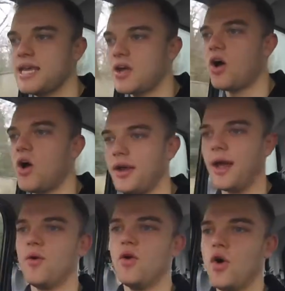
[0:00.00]
car.
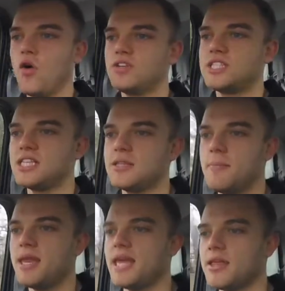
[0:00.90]
Now obviously the
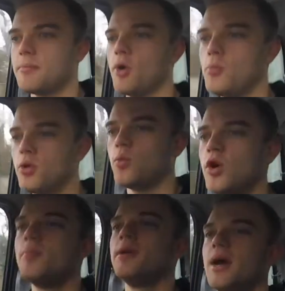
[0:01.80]
Mini at the moment
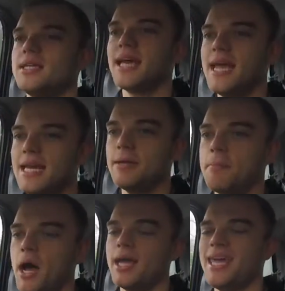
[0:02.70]
will be my daily,
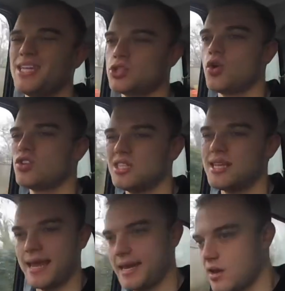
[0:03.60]
but it's not a
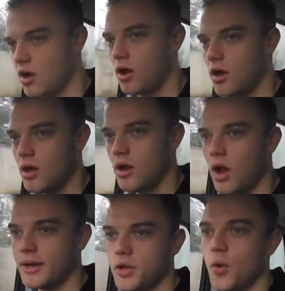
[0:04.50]
daily car.
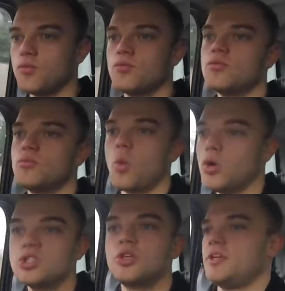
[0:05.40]
I don't
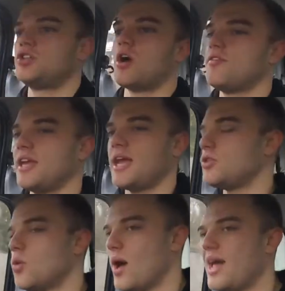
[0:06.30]
want to be driving it
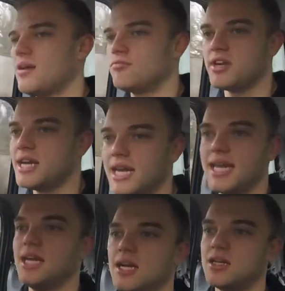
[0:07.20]
in the wet,
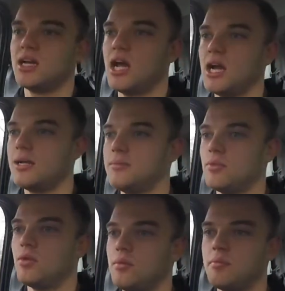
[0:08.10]
really,
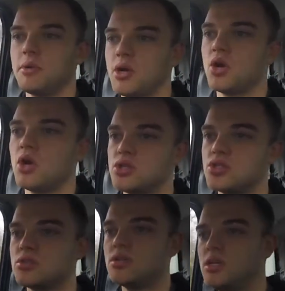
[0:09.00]

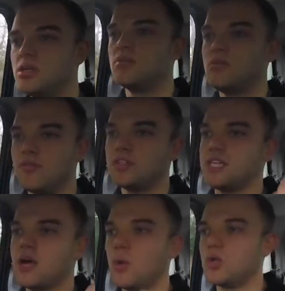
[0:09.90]
because
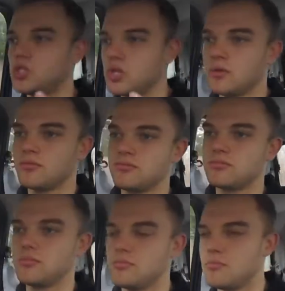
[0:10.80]
obviously I want to
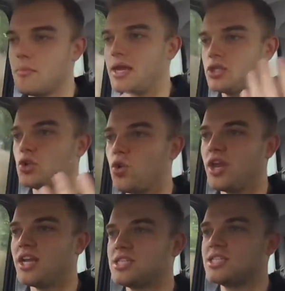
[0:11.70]
make sure that
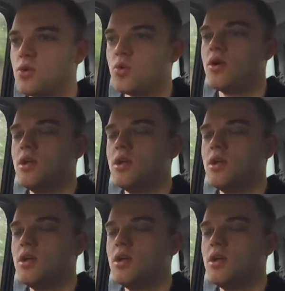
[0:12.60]
it's still